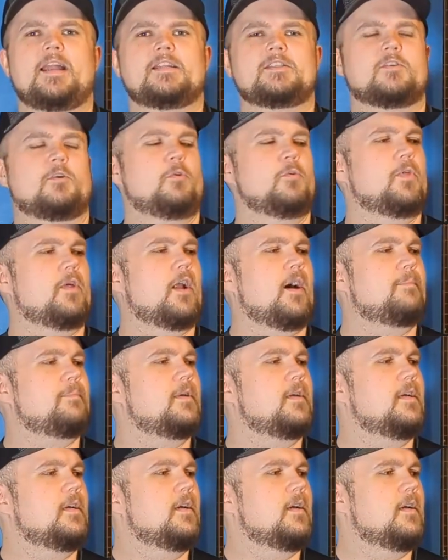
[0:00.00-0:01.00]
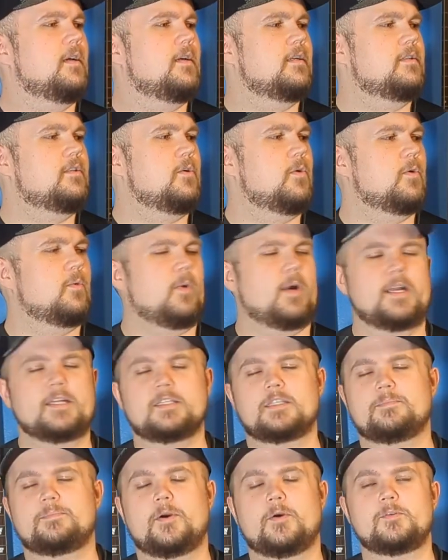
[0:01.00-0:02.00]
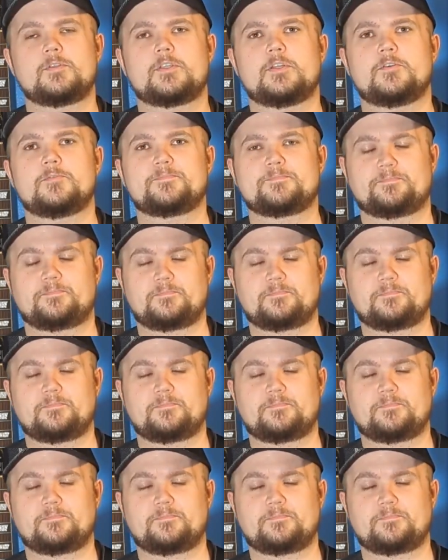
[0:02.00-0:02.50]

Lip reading: It's holding up, doing what it's supposed to.